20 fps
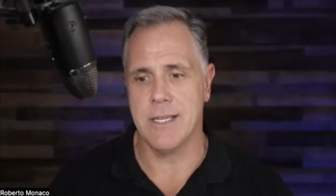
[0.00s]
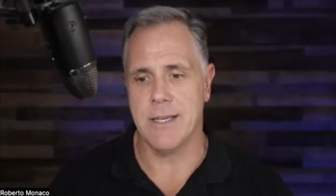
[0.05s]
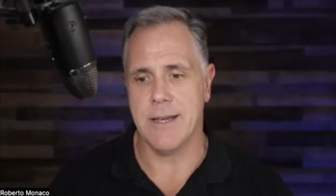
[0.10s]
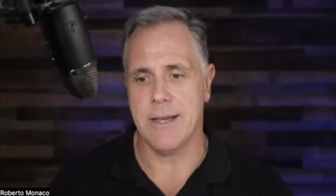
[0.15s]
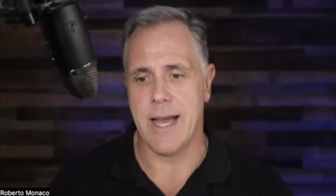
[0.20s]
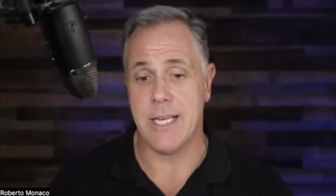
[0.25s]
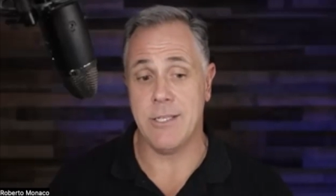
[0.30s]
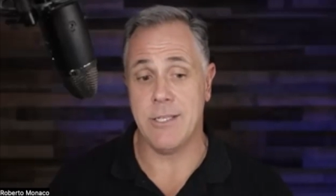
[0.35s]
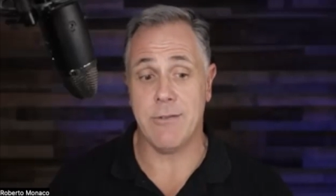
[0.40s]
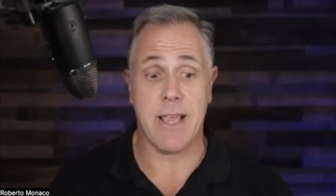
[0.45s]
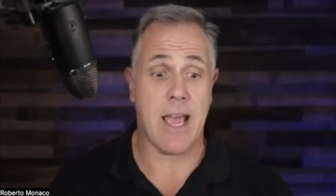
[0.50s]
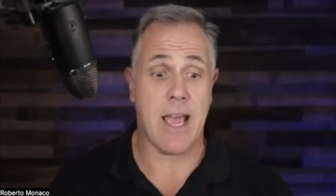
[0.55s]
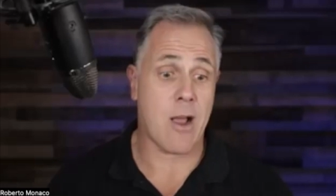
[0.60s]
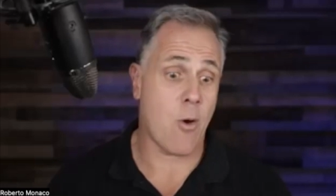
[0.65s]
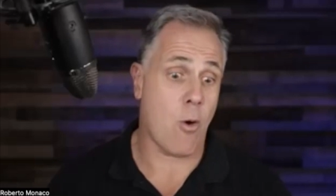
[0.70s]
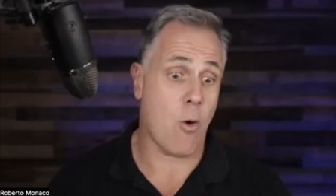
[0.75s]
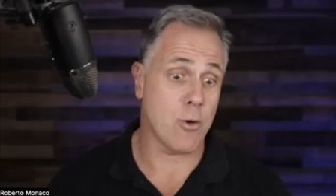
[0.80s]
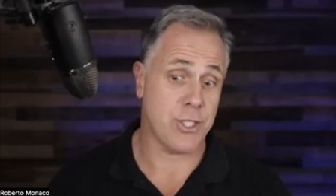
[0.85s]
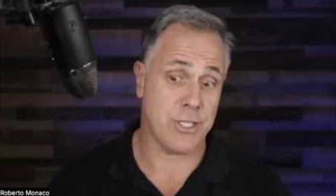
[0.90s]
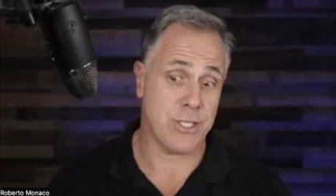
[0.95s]
I need to get
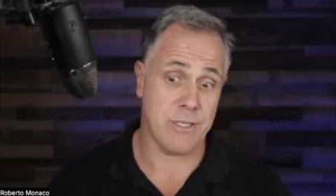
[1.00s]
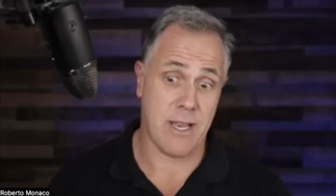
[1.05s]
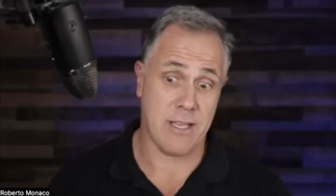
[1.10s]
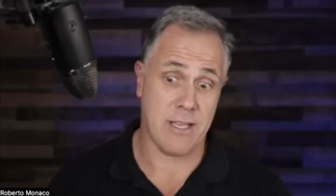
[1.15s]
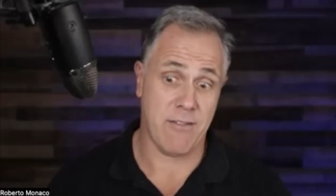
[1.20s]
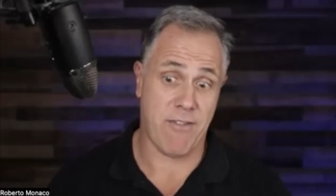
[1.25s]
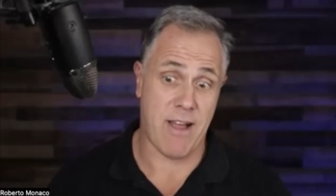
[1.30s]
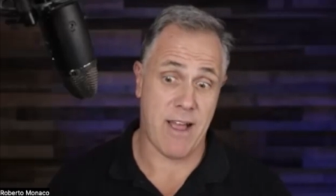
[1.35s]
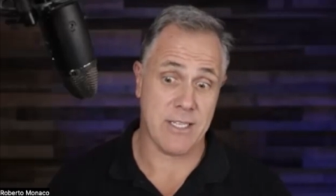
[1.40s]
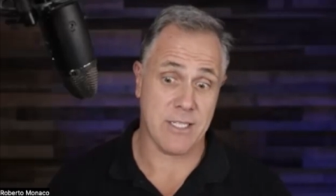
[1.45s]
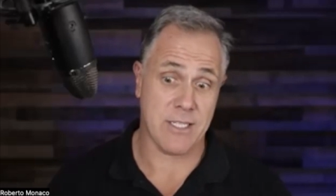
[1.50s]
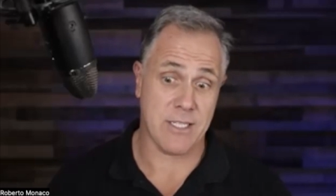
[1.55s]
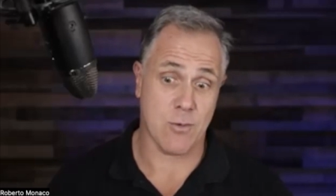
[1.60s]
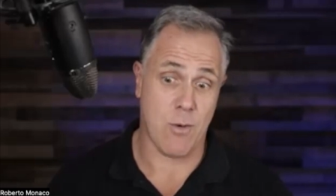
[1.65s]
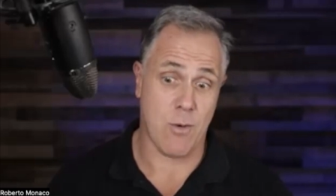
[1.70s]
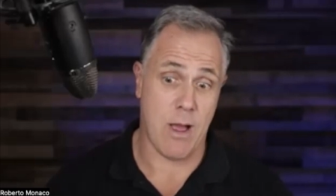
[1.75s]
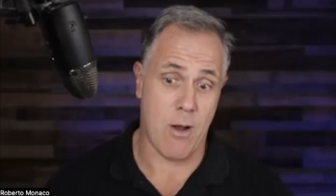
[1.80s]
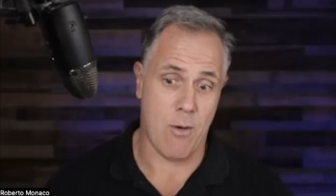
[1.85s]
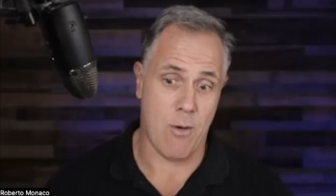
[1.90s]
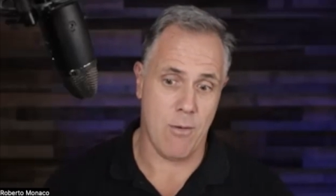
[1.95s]
coaching advice as
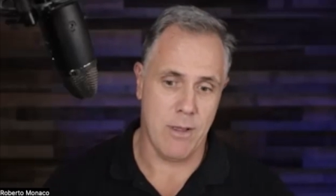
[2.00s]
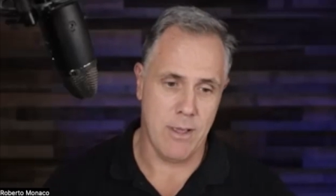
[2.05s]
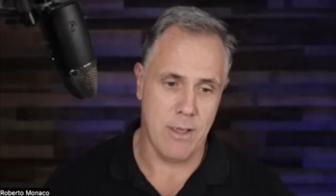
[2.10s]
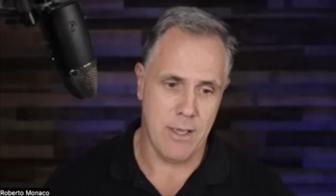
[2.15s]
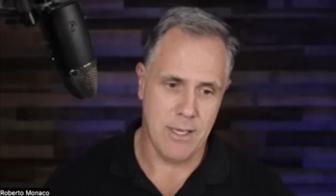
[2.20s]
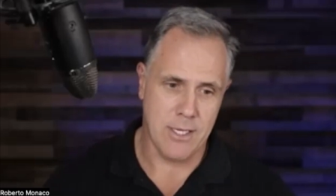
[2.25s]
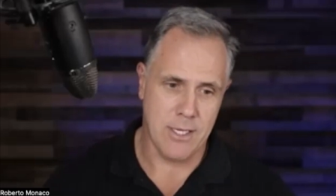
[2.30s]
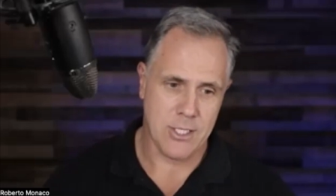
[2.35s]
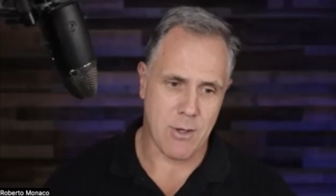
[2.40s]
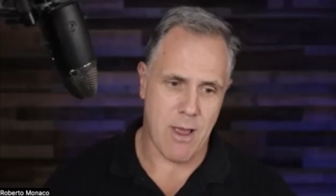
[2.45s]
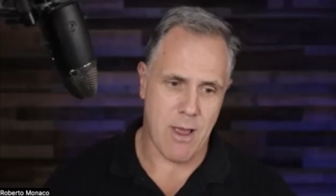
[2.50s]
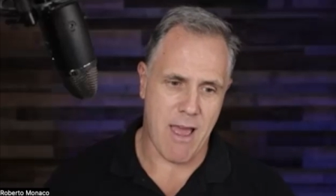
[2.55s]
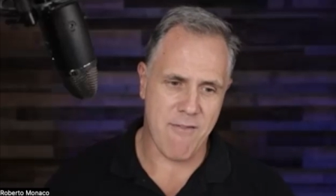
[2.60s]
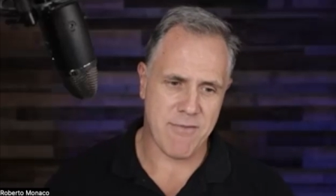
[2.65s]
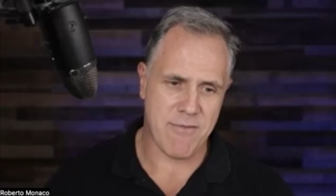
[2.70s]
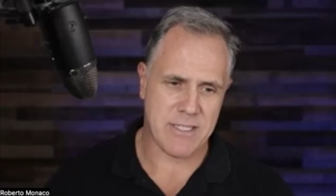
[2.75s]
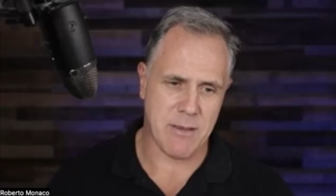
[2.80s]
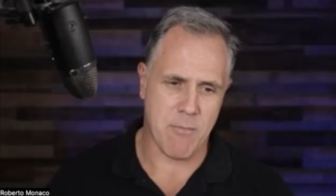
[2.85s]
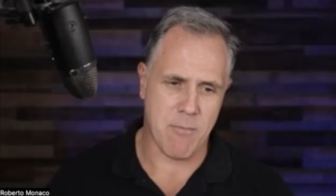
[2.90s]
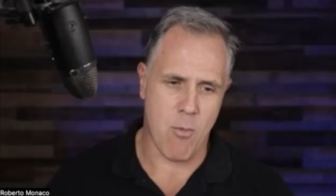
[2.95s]
well. So have
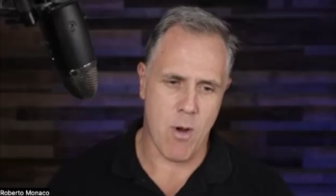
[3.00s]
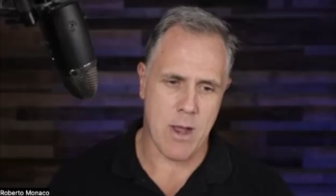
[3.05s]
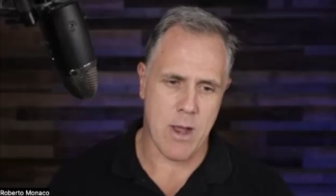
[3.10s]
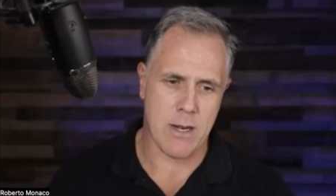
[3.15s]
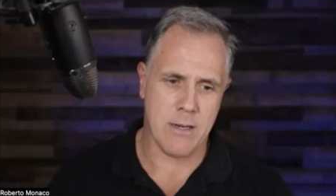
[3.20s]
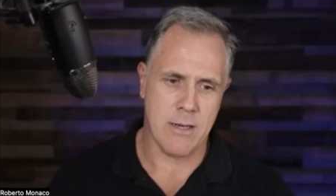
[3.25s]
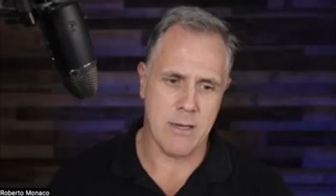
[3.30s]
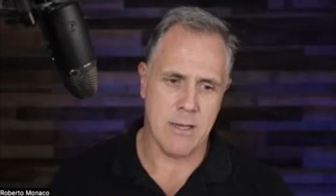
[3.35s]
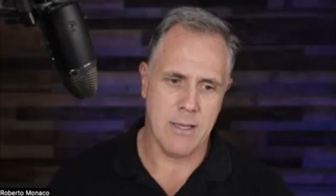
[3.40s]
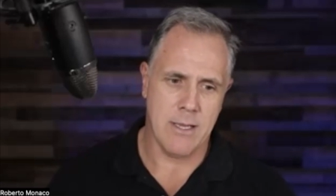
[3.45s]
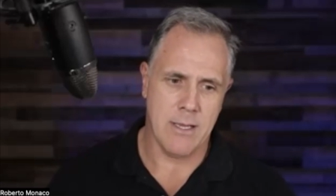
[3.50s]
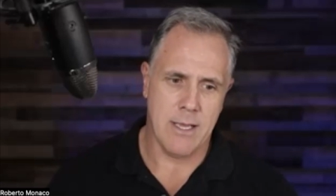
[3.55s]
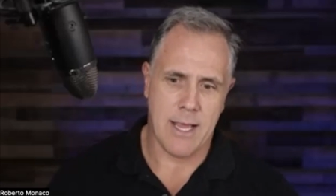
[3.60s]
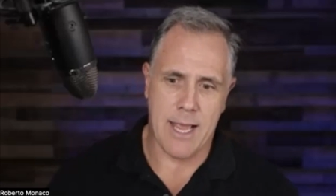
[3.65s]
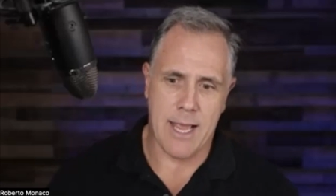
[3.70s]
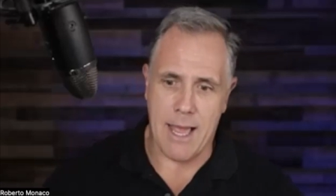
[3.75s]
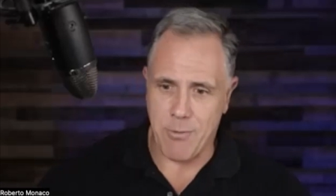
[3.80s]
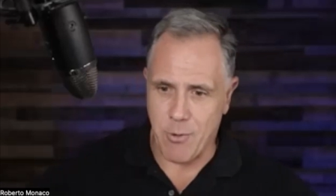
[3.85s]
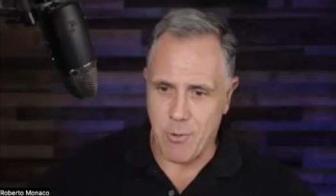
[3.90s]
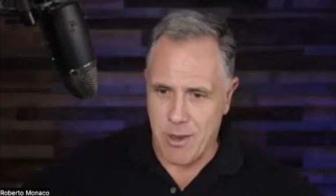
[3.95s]
someone
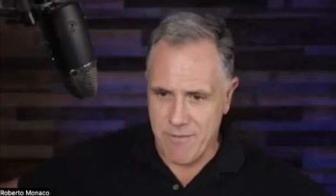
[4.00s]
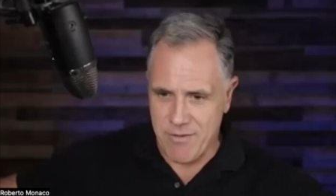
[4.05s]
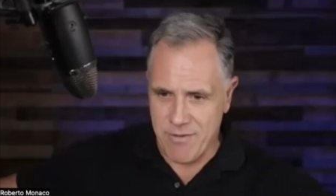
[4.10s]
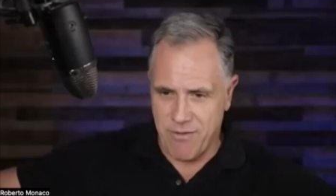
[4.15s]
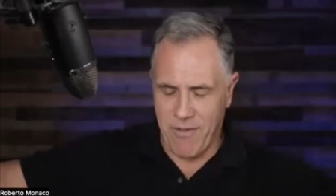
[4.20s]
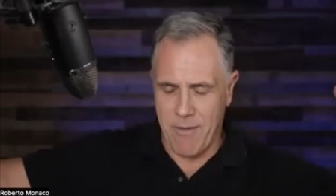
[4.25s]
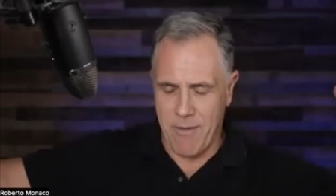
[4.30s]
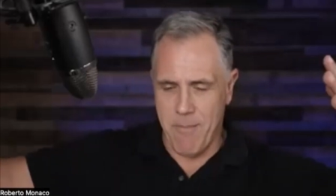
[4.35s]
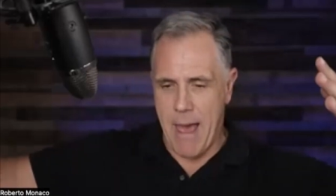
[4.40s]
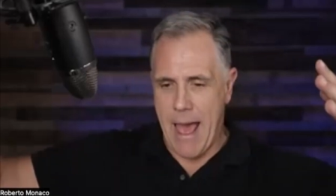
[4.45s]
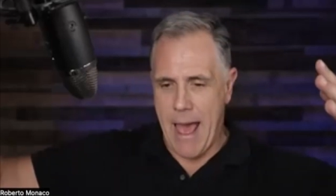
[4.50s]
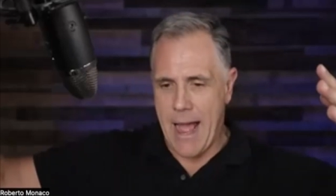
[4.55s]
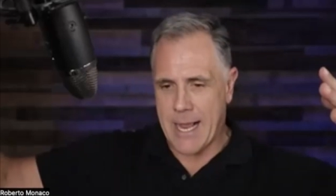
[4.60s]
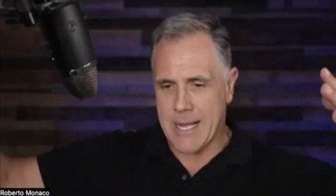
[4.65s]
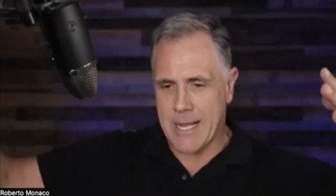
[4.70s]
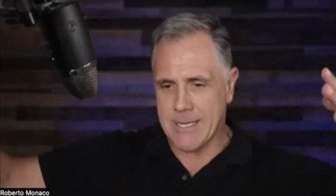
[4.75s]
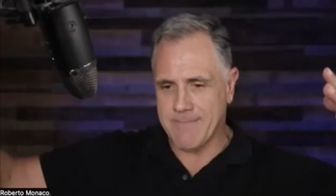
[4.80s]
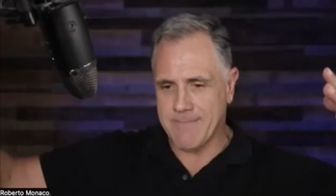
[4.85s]
kind of to give the feedback.